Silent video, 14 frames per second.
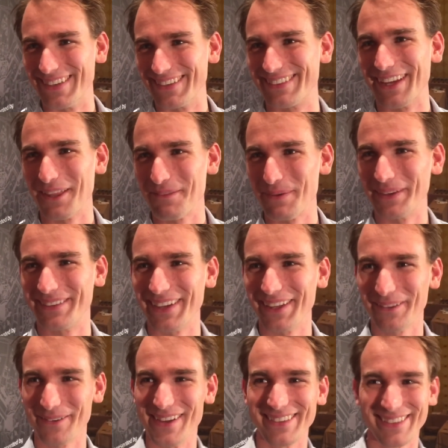at South by
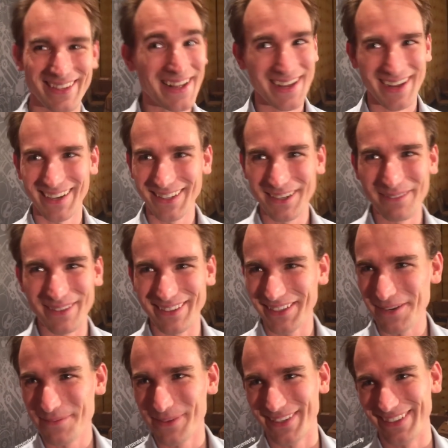Southwest. I love these
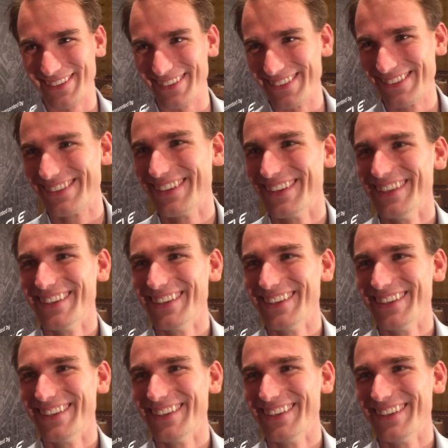competitions.